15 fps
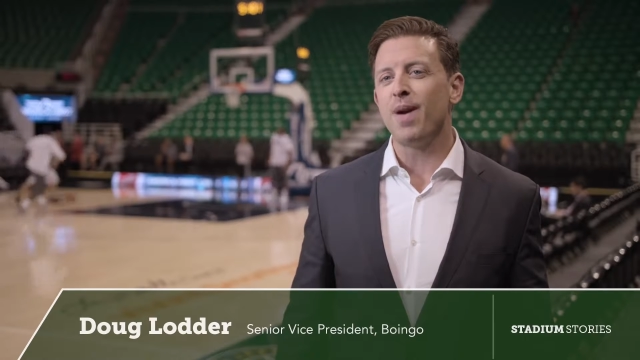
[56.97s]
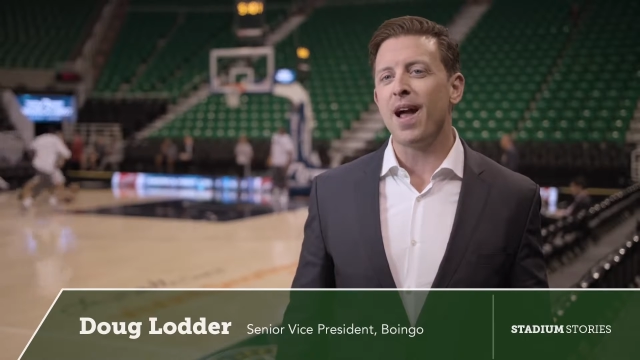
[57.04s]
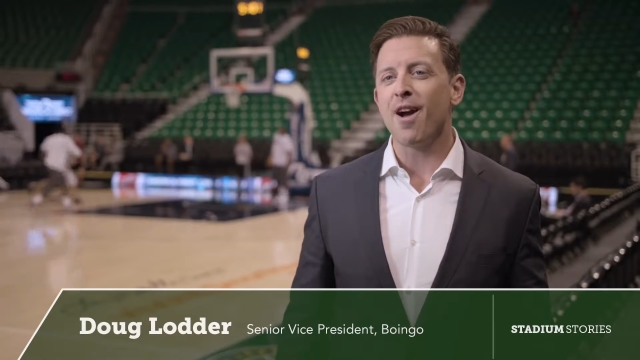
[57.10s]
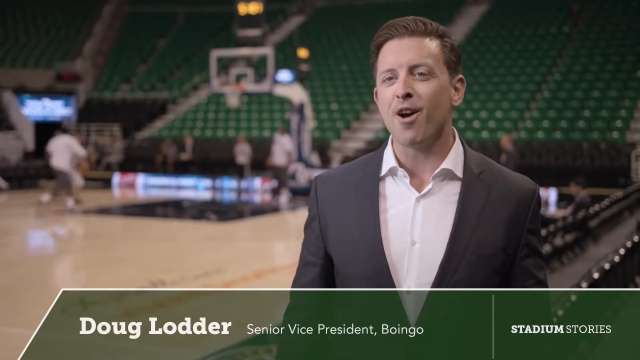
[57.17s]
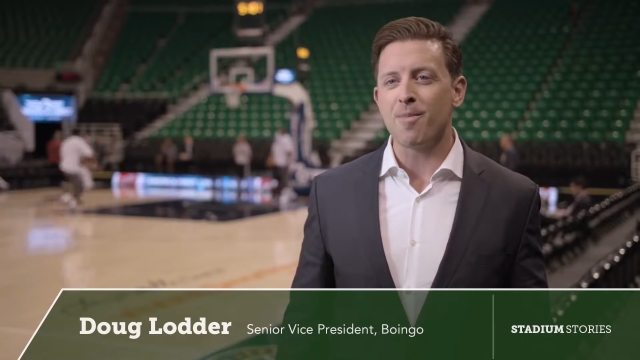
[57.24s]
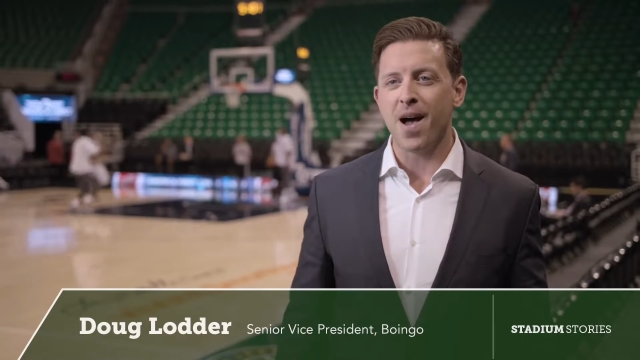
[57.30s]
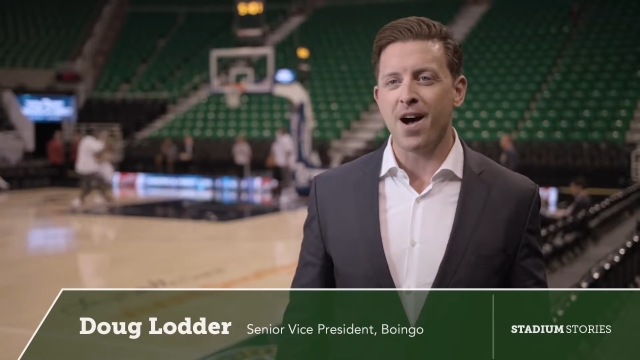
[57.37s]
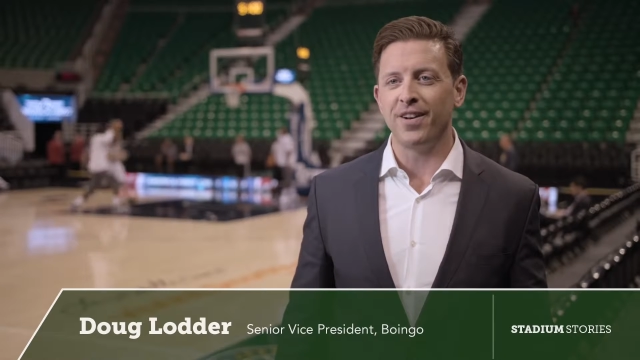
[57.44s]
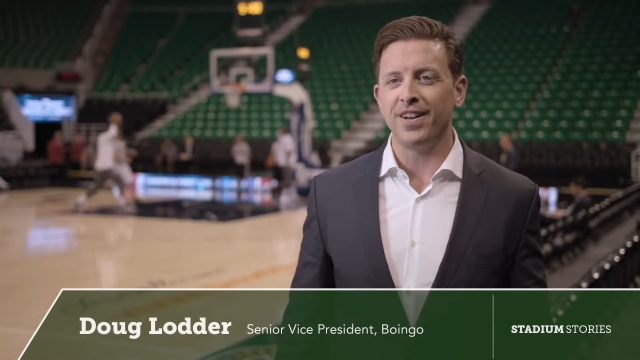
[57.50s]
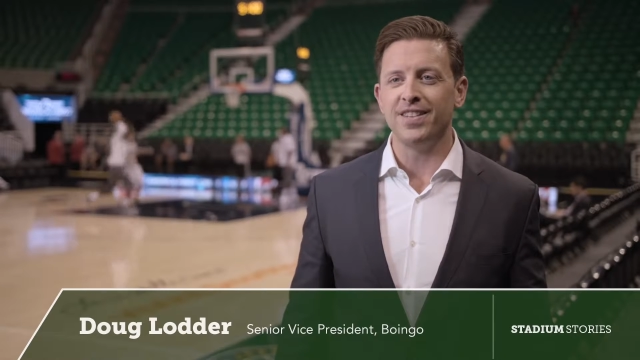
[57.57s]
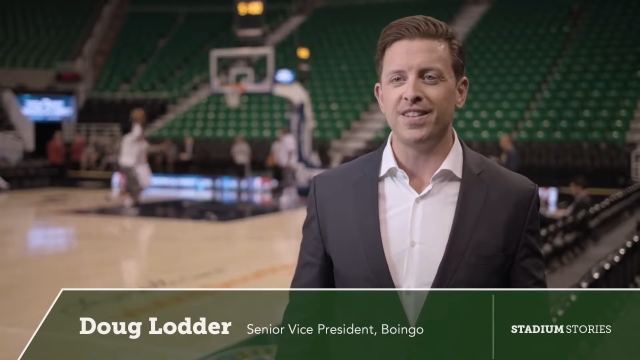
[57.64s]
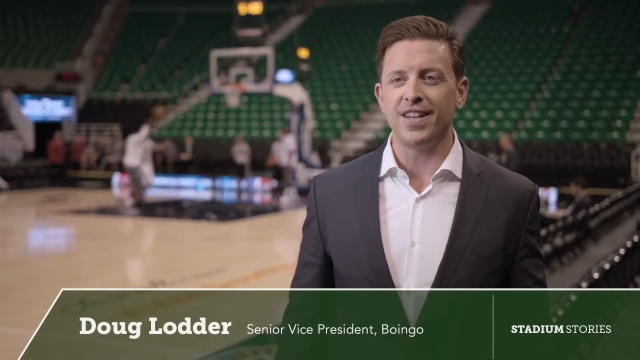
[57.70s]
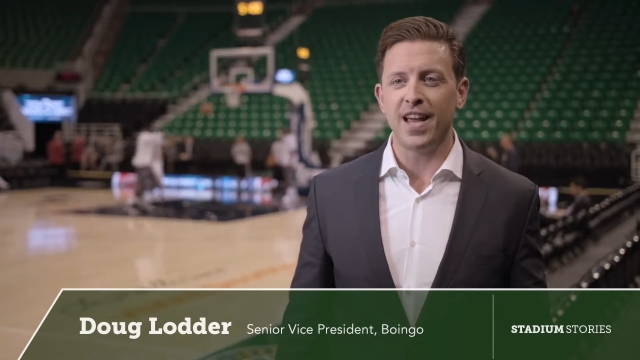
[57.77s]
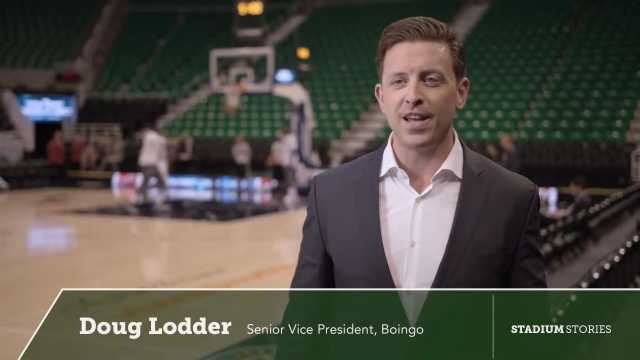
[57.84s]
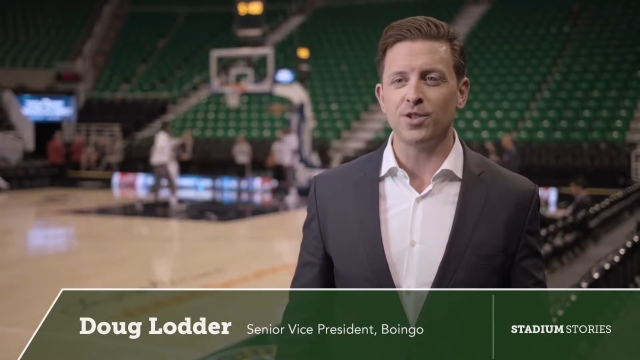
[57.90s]
paramount in
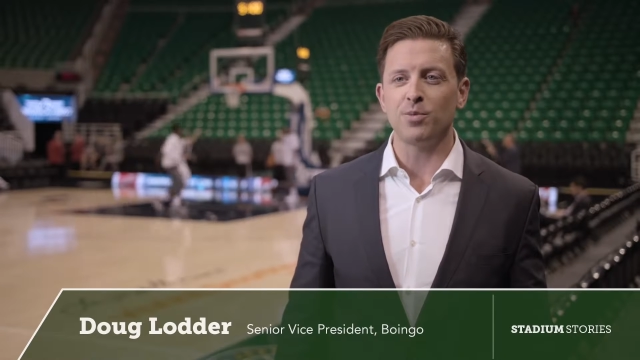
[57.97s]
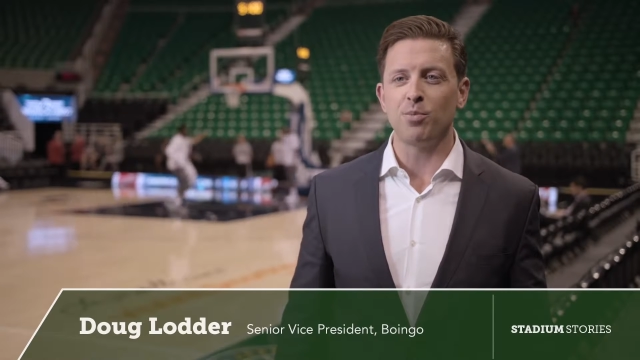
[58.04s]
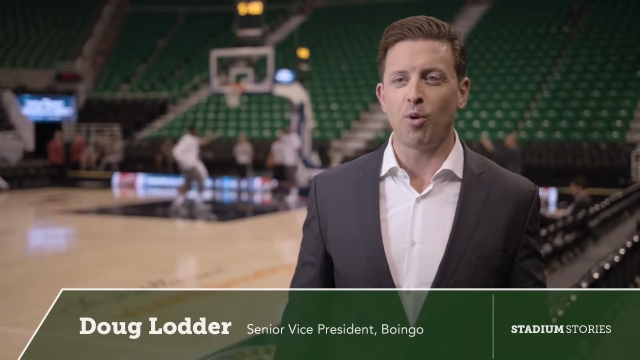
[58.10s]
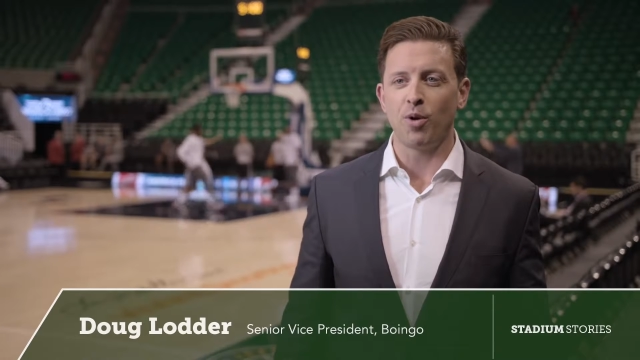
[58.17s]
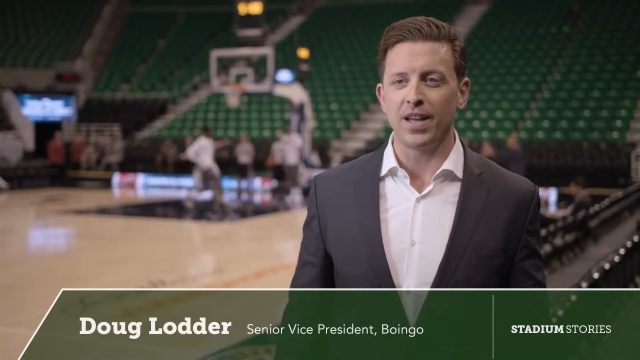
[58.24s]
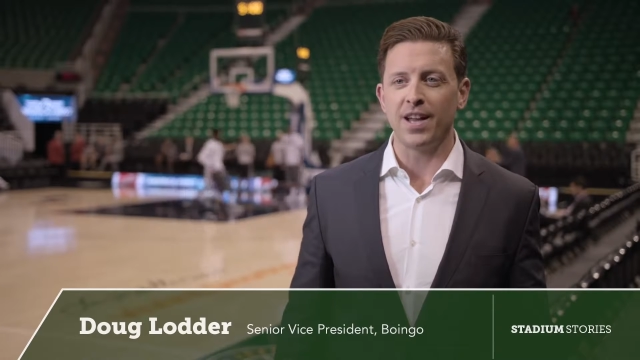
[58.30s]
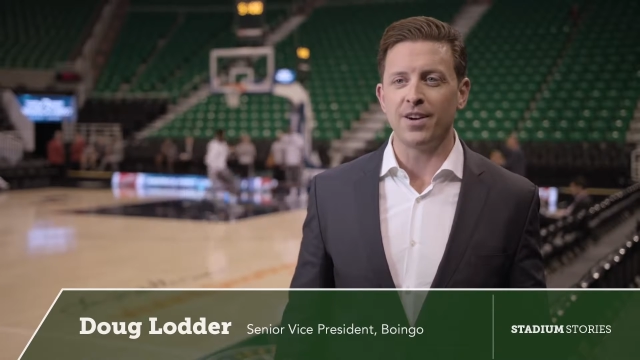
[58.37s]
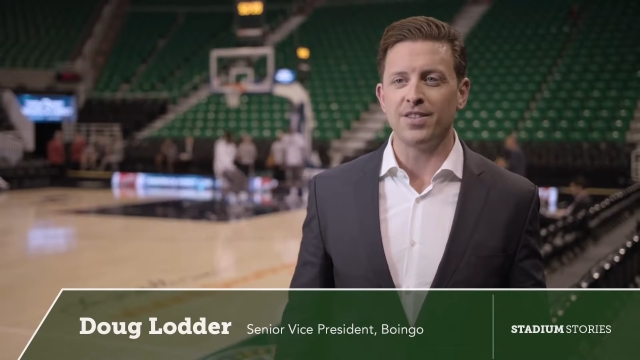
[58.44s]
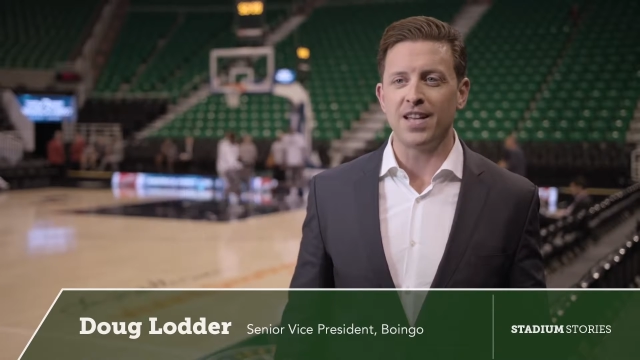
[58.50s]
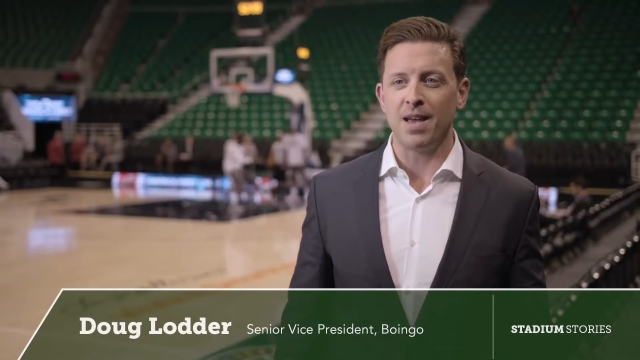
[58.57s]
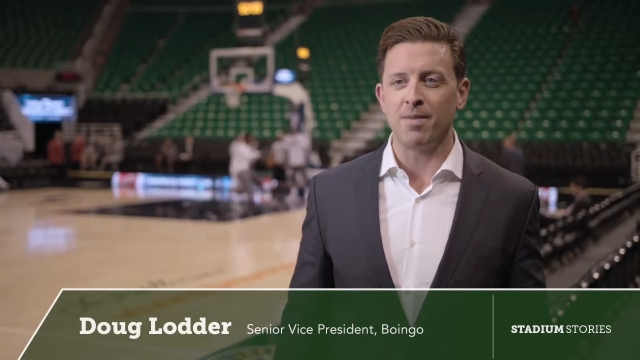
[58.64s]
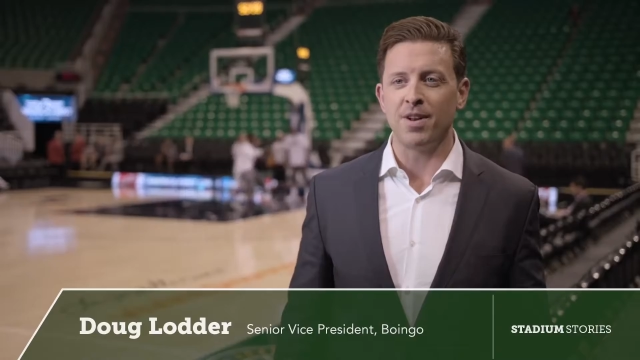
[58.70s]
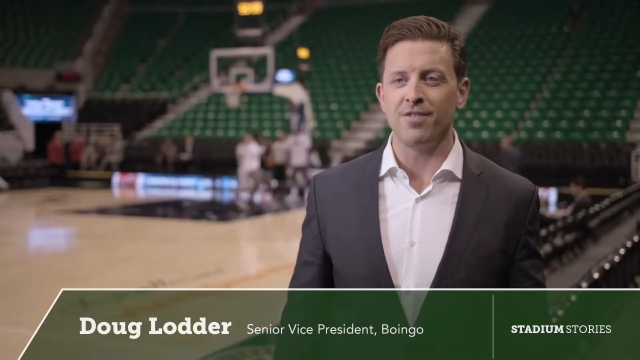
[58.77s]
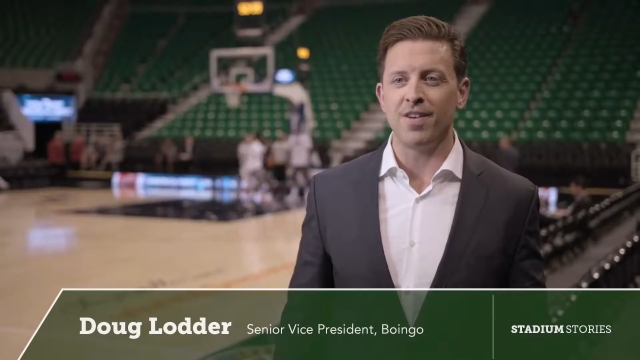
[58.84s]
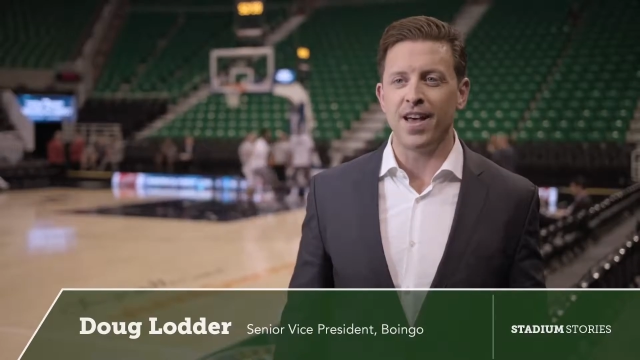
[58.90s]
today's sporting entertainment